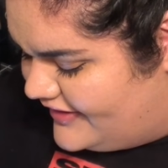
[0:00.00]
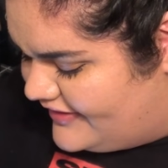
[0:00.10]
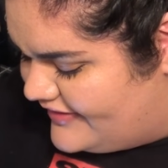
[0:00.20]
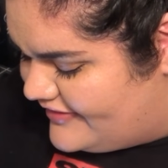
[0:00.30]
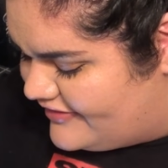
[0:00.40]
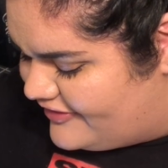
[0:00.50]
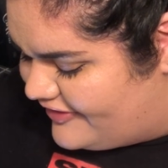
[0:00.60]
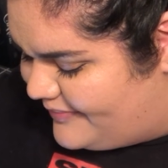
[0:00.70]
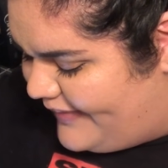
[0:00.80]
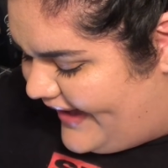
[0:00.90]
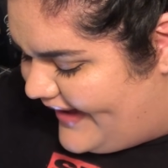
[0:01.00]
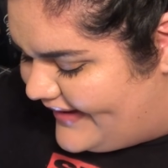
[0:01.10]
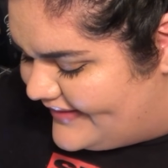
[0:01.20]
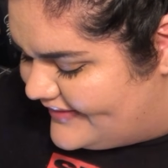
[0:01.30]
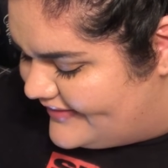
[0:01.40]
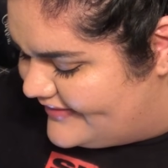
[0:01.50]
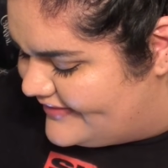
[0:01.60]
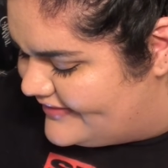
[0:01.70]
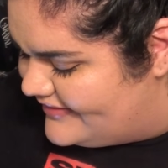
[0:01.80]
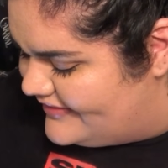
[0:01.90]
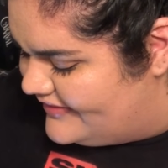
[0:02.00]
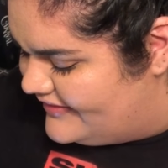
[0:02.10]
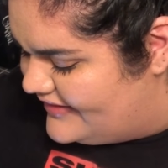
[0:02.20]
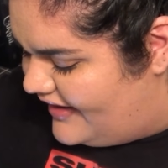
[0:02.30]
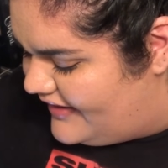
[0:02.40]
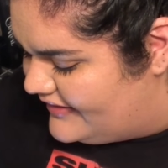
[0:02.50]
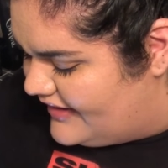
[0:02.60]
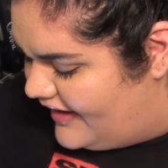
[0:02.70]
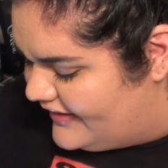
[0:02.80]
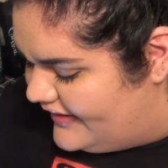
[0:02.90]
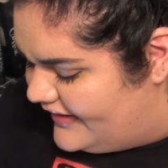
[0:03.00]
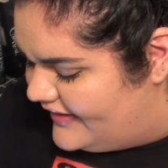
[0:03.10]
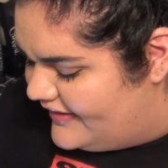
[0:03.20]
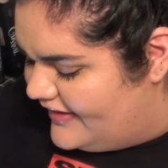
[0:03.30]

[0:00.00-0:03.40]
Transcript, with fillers: This is just bad. This is not not good.